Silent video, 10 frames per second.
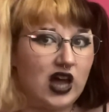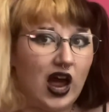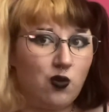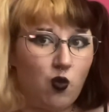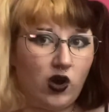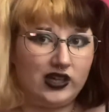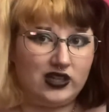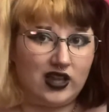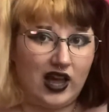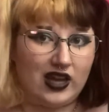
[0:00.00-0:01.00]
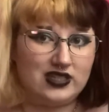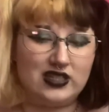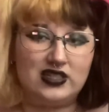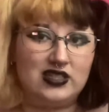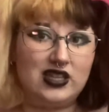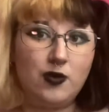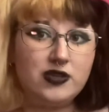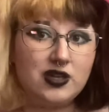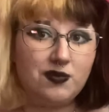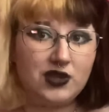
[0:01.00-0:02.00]
I wanted glasses. That was
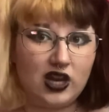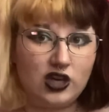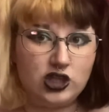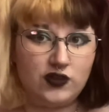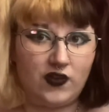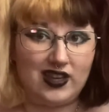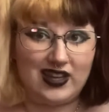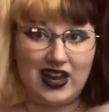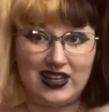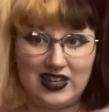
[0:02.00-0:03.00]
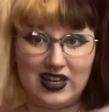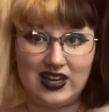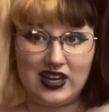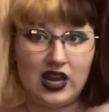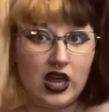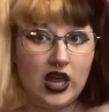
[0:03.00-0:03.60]
something I just felt like I needed